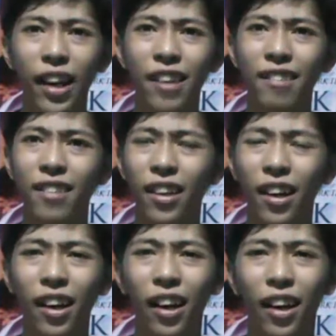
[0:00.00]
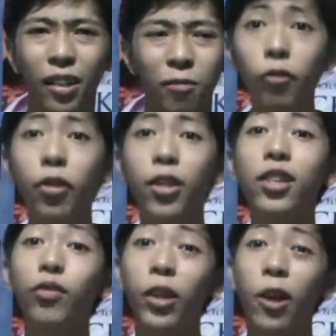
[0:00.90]
And so for
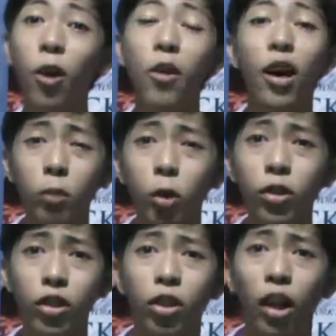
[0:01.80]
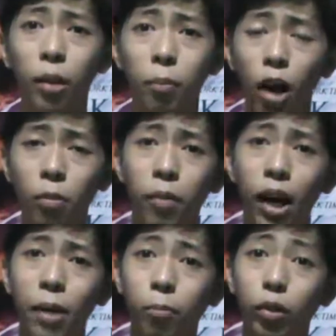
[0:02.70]
this video, I'm going to talk about
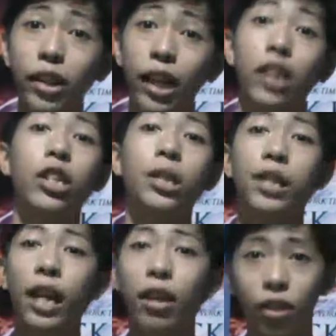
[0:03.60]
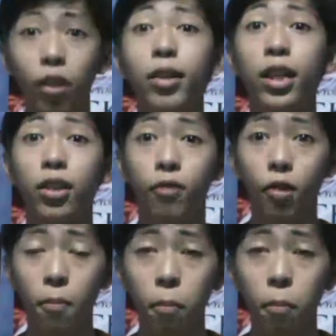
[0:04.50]
my predictions and theories for